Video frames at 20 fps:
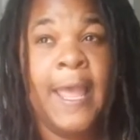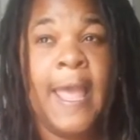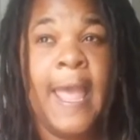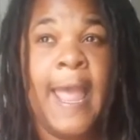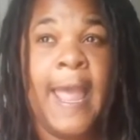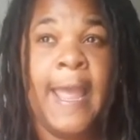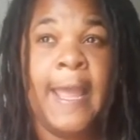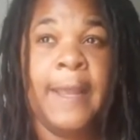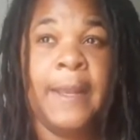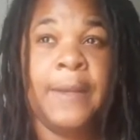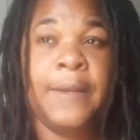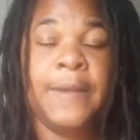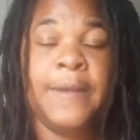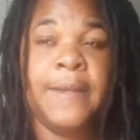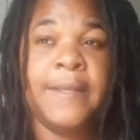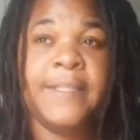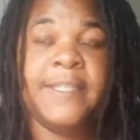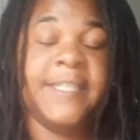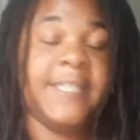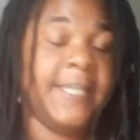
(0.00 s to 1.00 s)

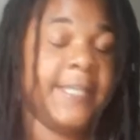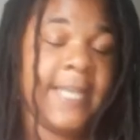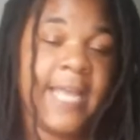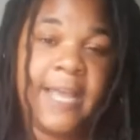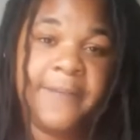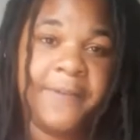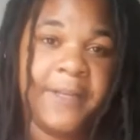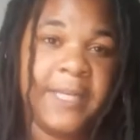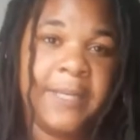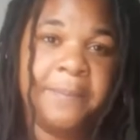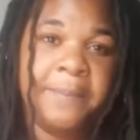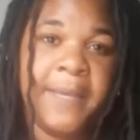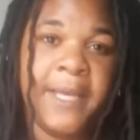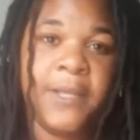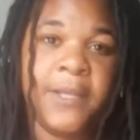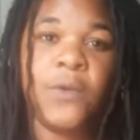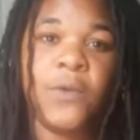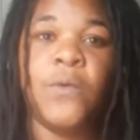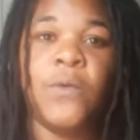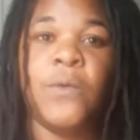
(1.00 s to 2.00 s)
and she didn't have any
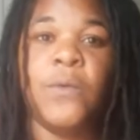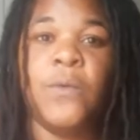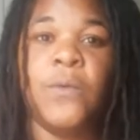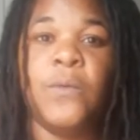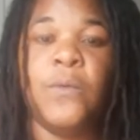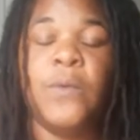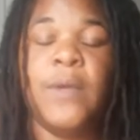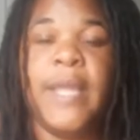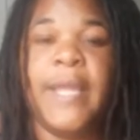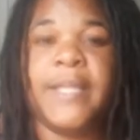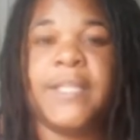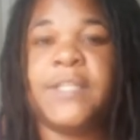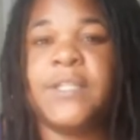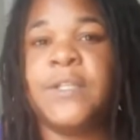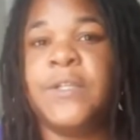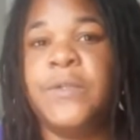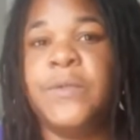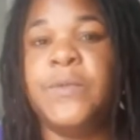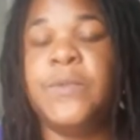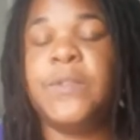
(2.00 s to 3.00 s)
medical
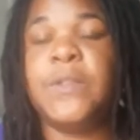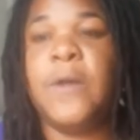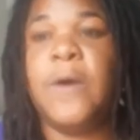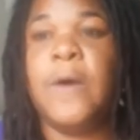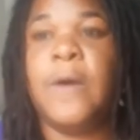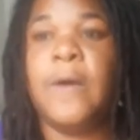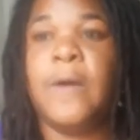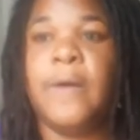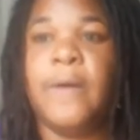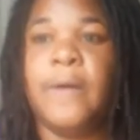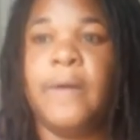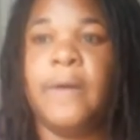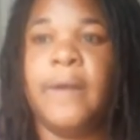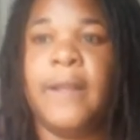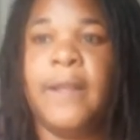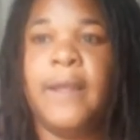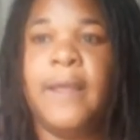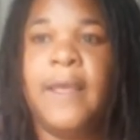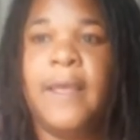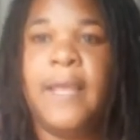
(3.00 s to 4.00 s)
excuse
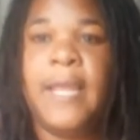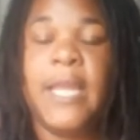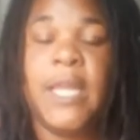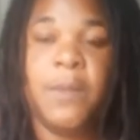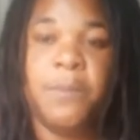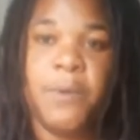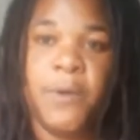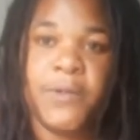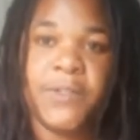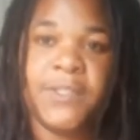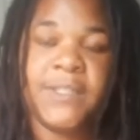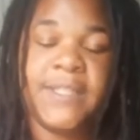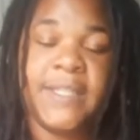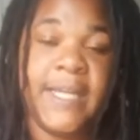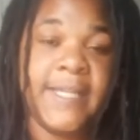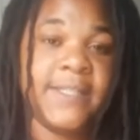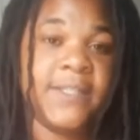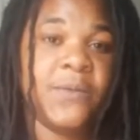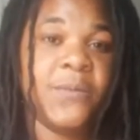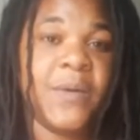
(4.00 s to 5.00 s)
or
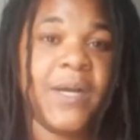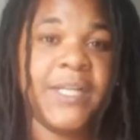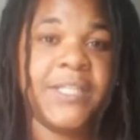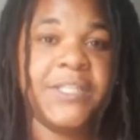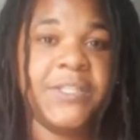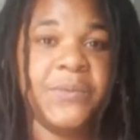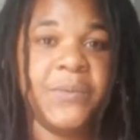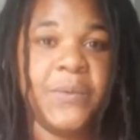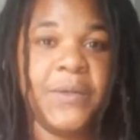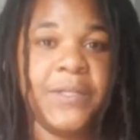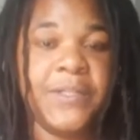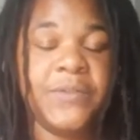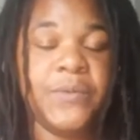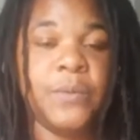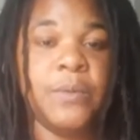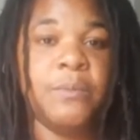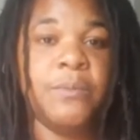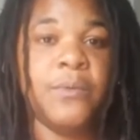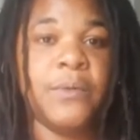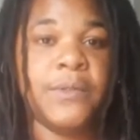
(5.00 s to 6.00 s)
emergency as to why she wanted
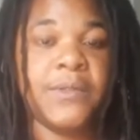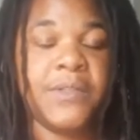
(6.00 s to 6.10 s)
to abort